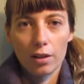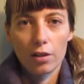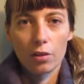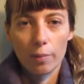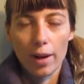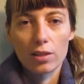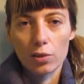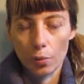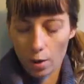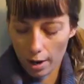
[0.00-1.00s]
the best
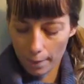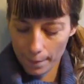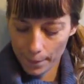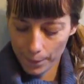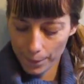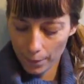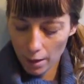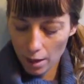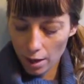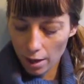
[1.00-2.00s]
one.
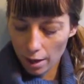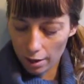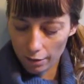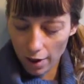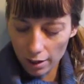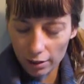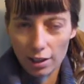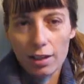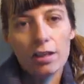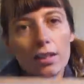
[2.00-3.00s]
And finally,